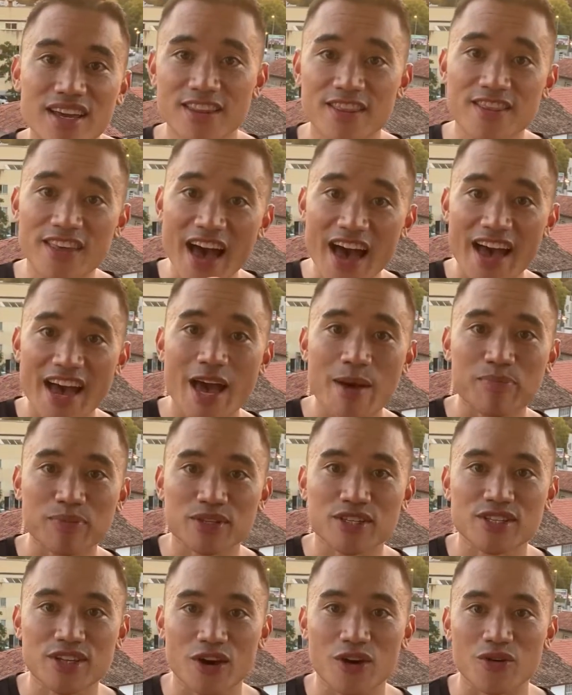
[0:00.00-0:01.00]
in that
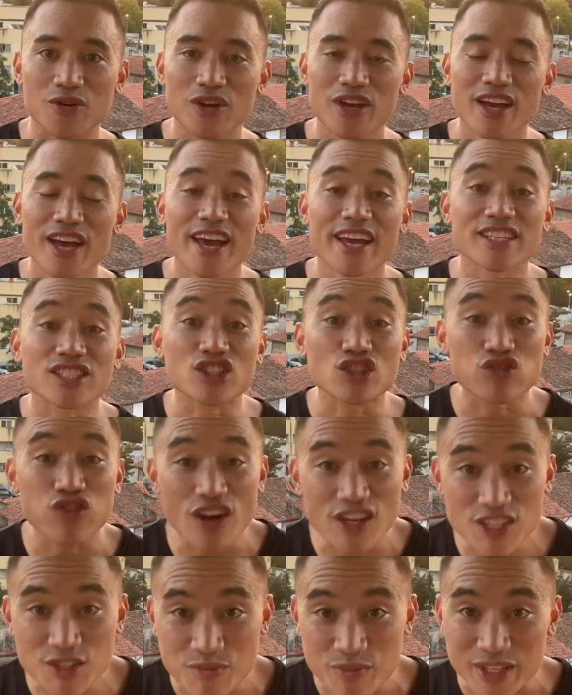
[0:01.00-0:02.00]
episode. And
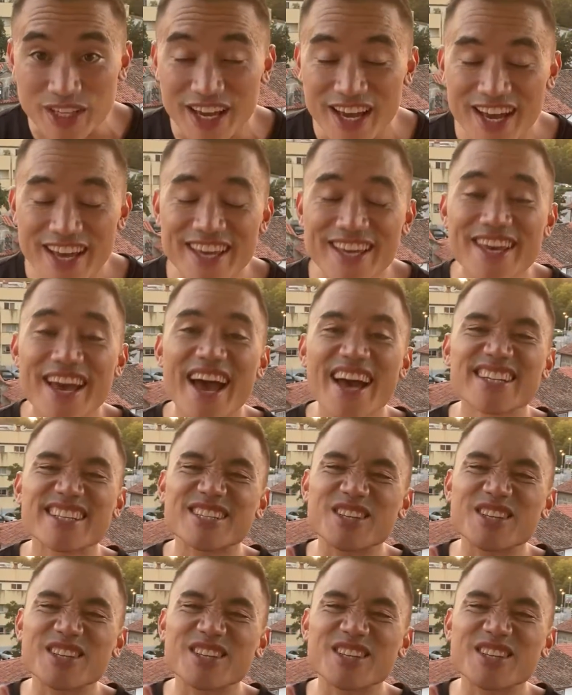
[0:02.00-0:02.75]
trust me, he had